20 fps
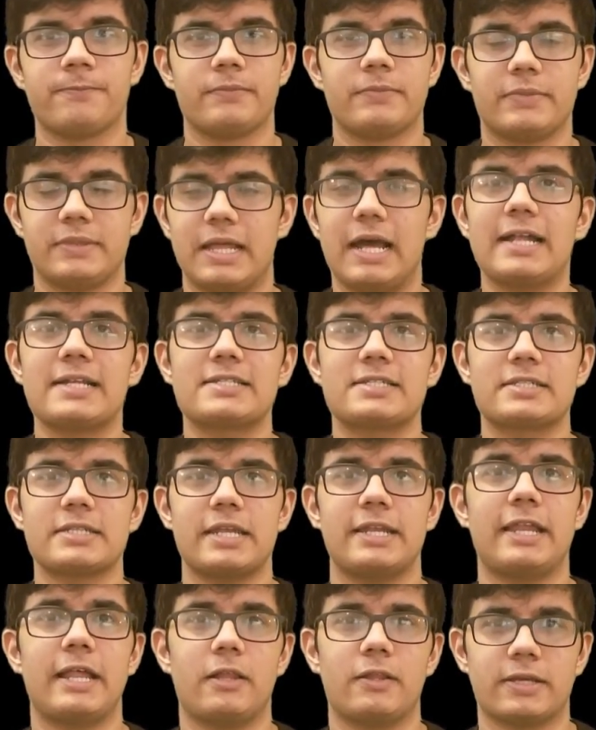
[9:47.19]
That's
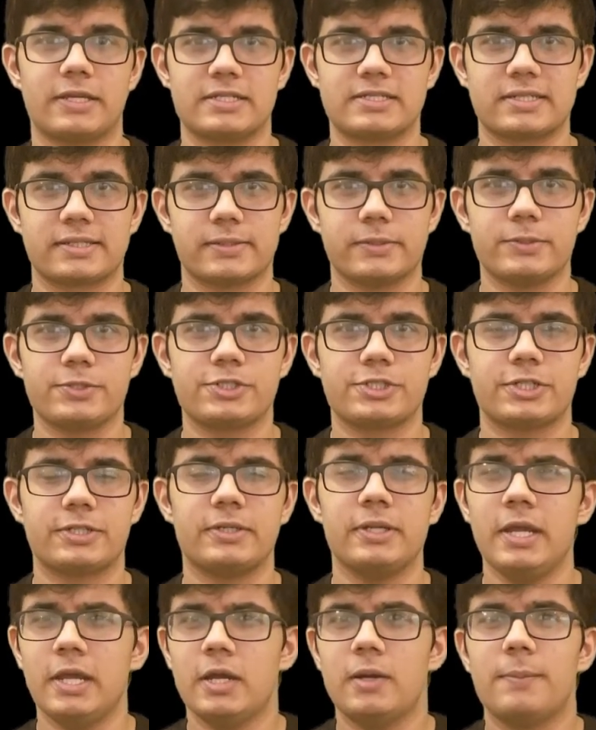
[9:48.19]
an elegant solution
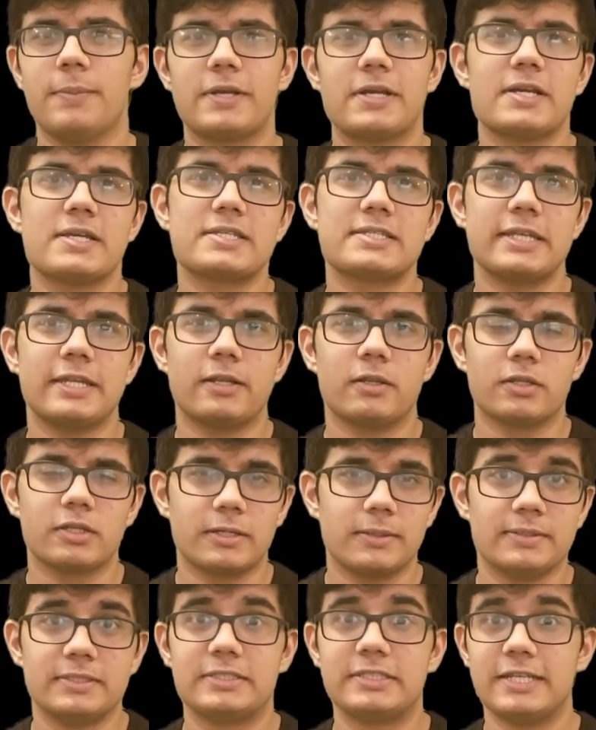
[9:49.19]
because it'll
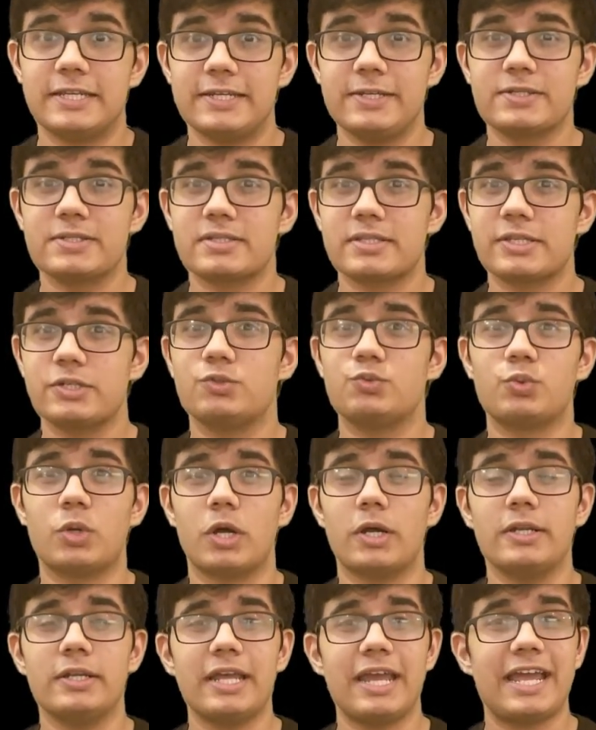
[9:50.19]
continuously
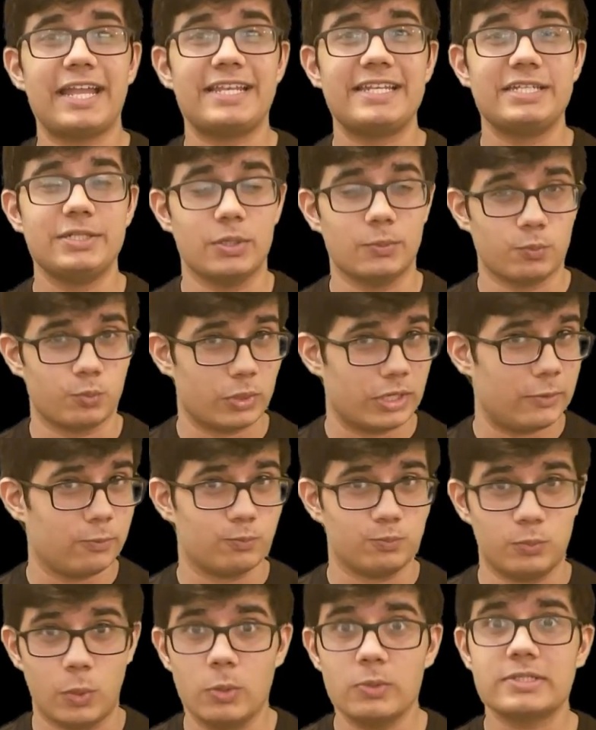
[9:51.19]
run and it
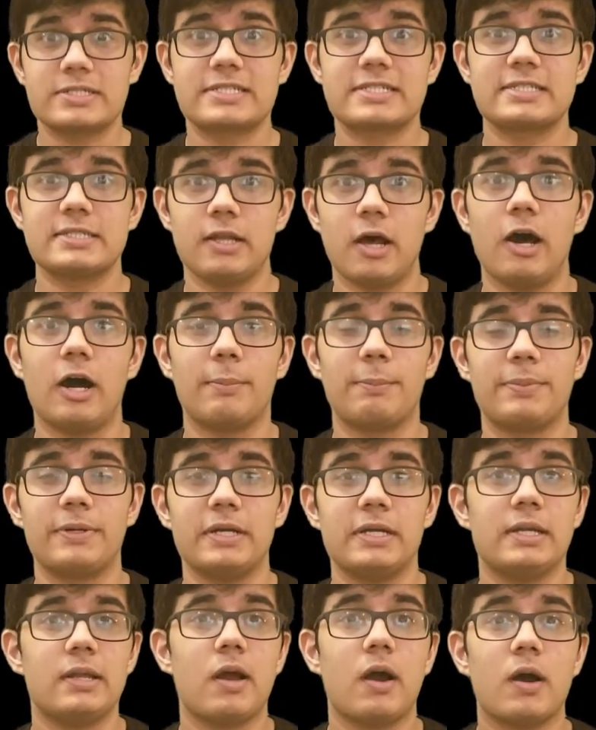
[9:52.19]
won't stop
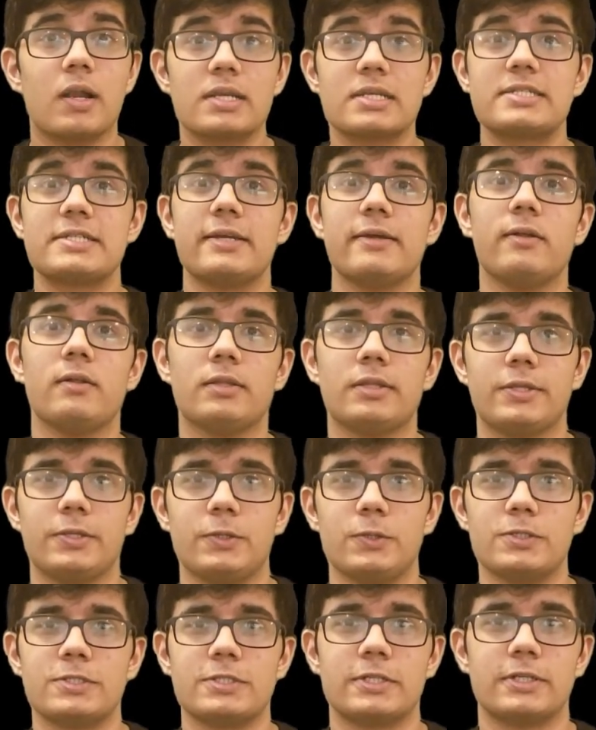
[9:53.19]
until the
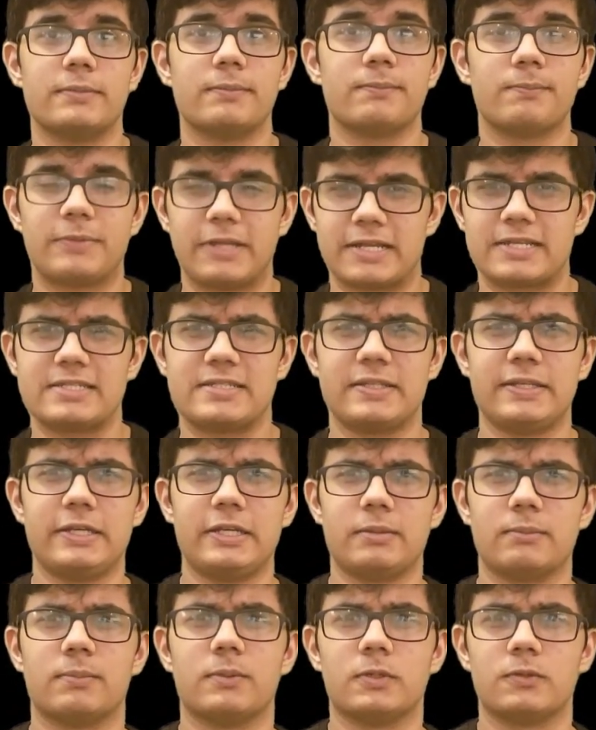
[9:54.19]
user gets the
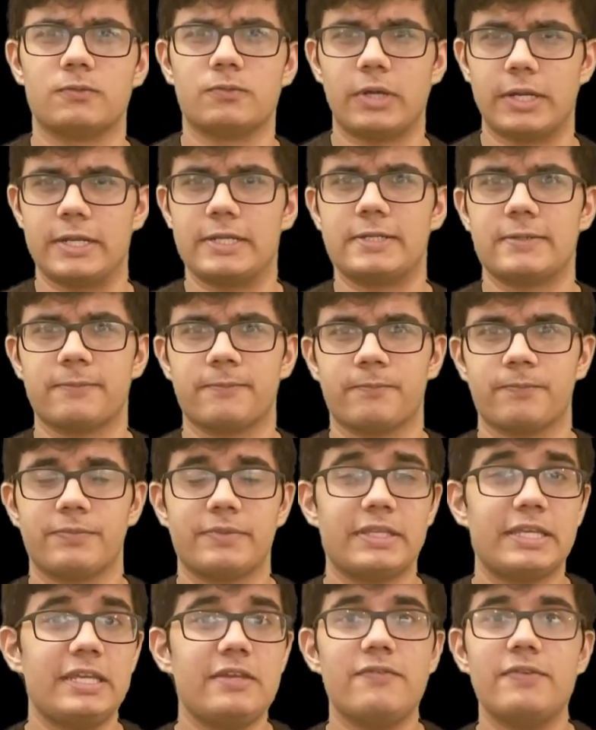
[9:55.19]
input right.
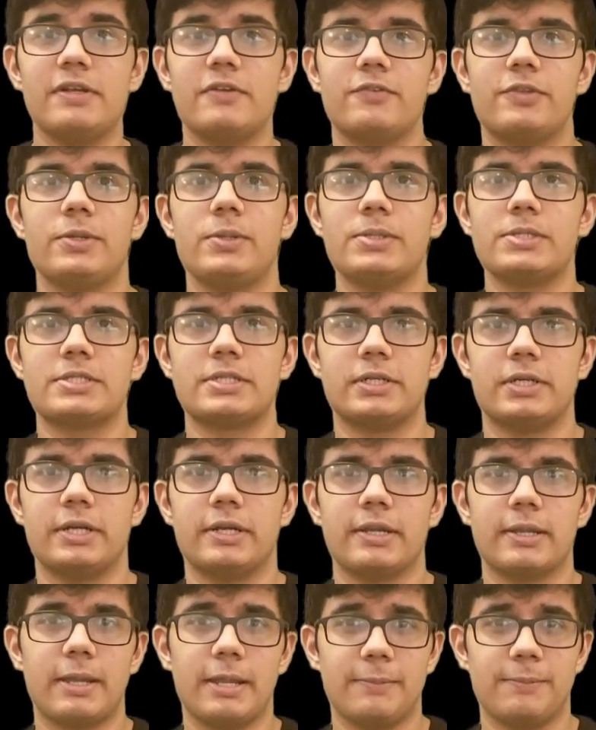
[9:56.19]
even if the
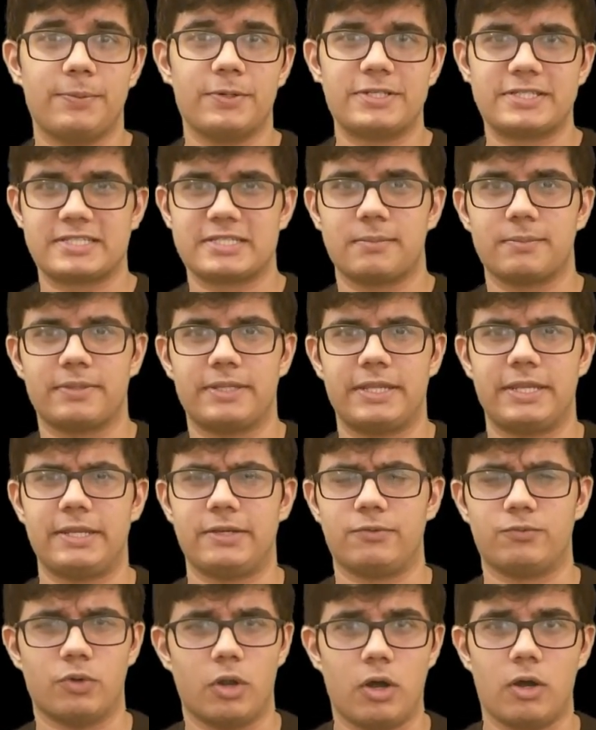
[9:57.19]
user inputs
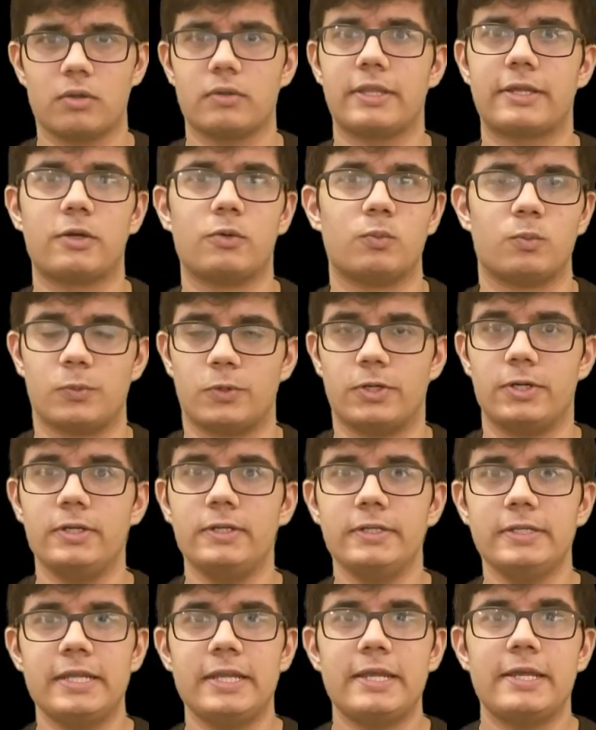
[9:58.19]
something wrong, like a
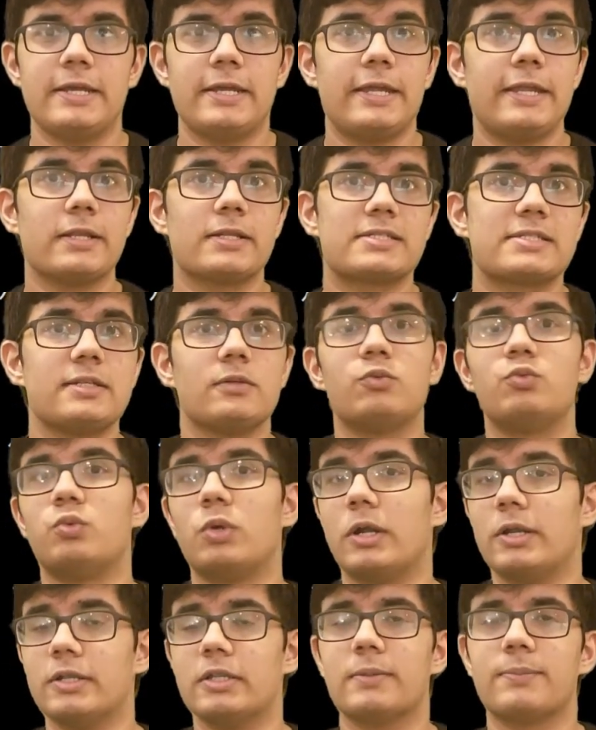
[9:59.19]
word, it'll still
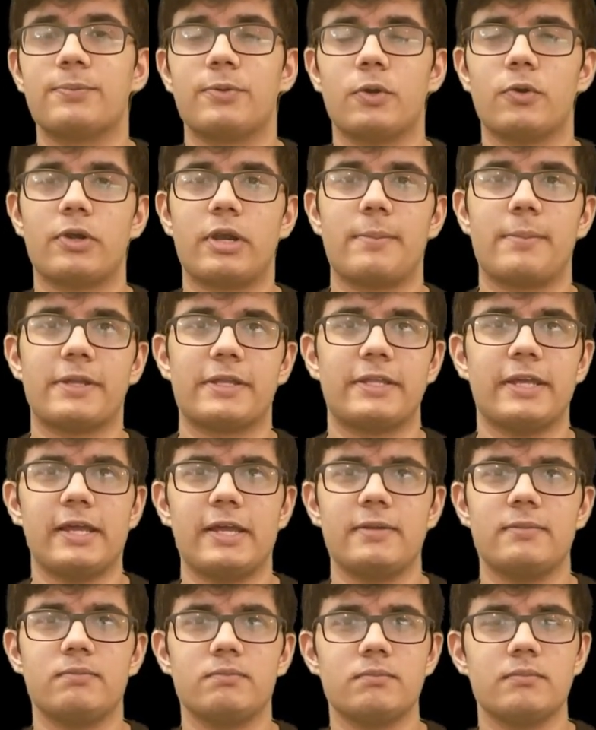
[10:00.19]
run the program
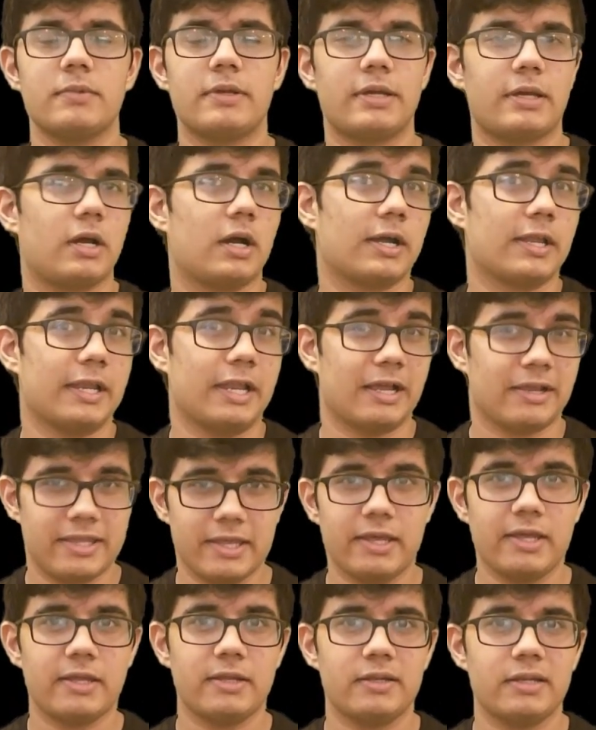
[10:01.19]
again and
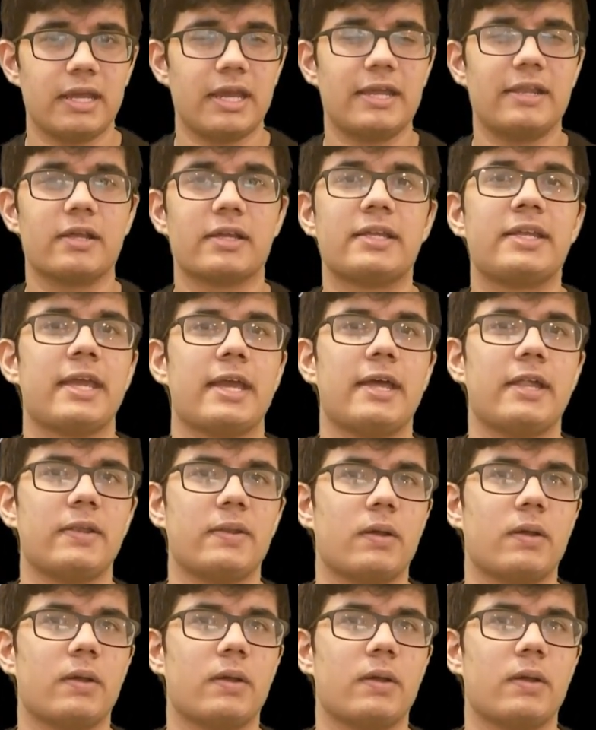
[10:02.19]
again and again